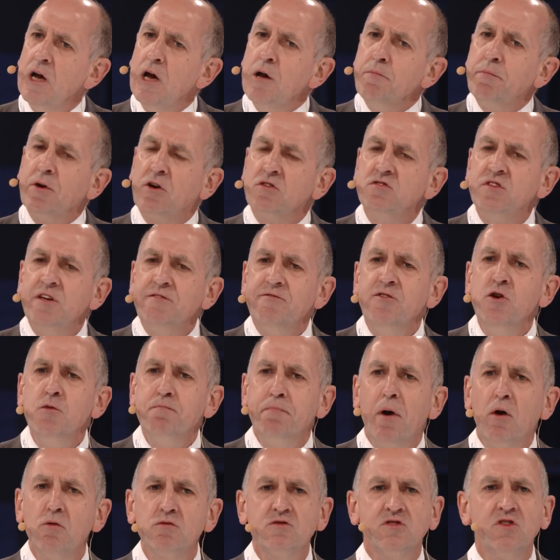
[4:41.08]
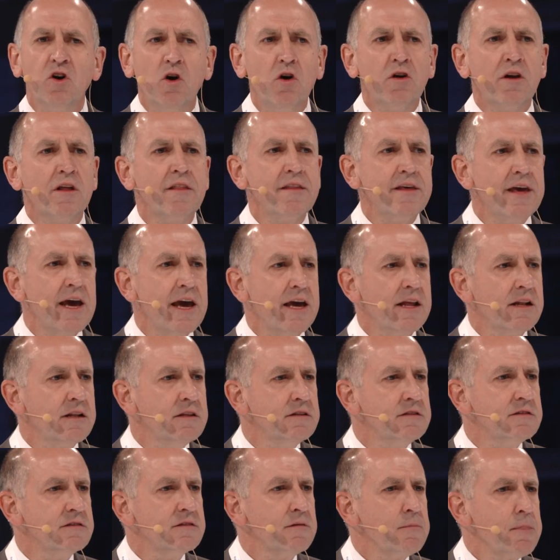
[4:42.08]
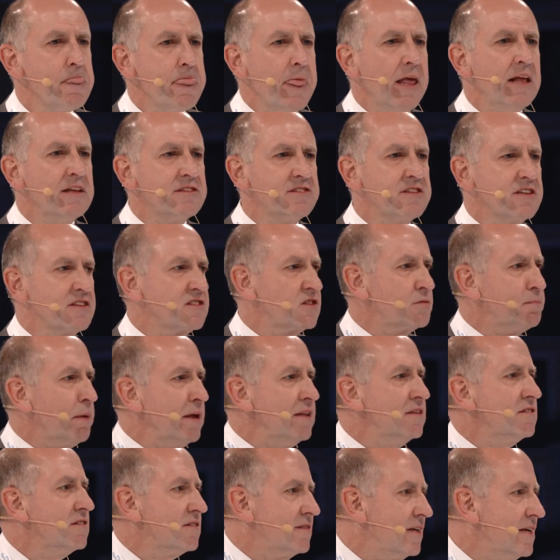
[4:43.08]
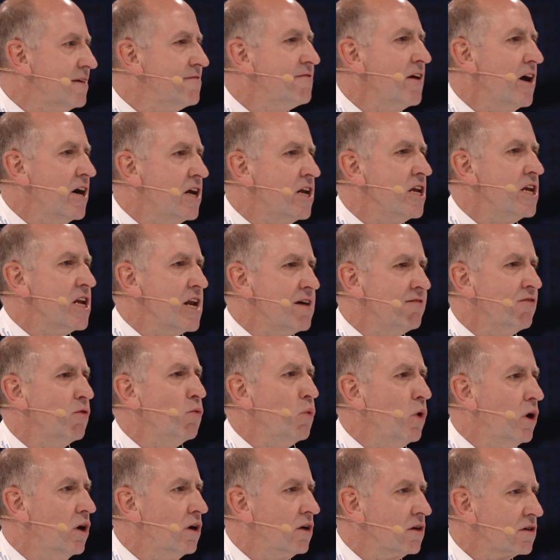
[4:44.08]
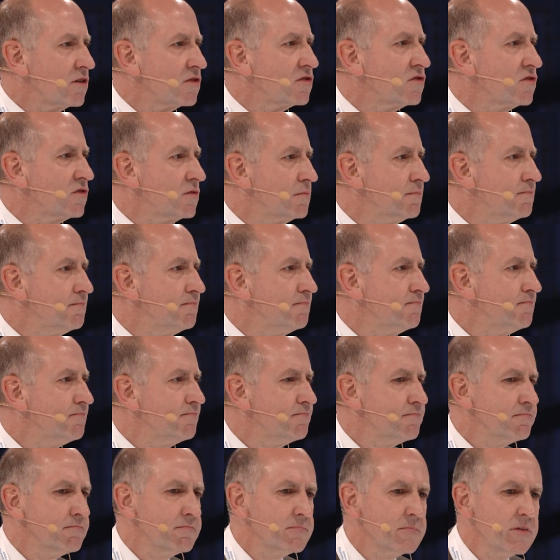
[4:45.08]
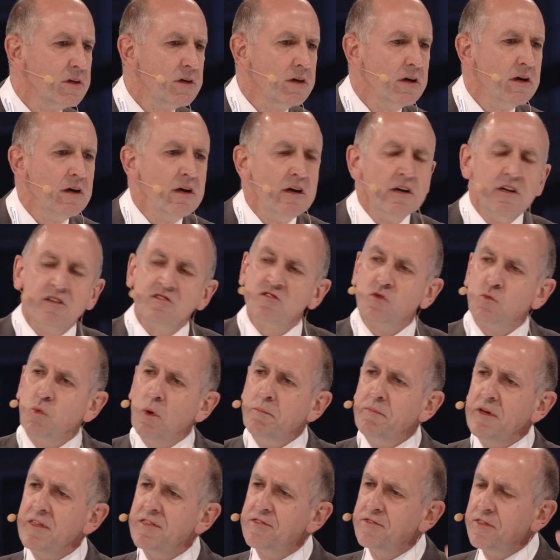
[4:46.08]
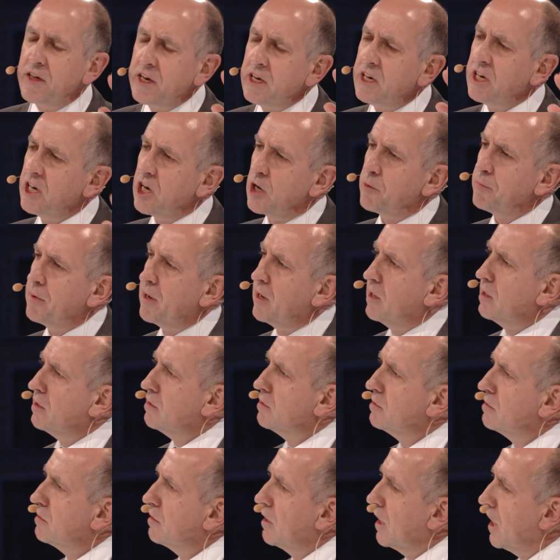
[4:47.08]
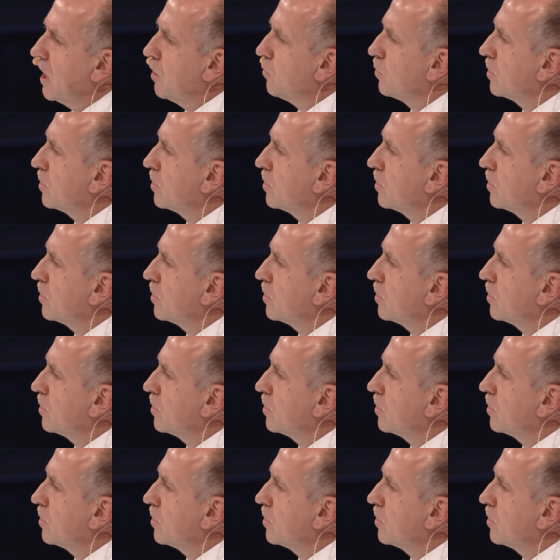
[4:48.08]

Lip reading: Because if you bolt it on at the end, it's expensive and it never works. So when we're thinking about how we're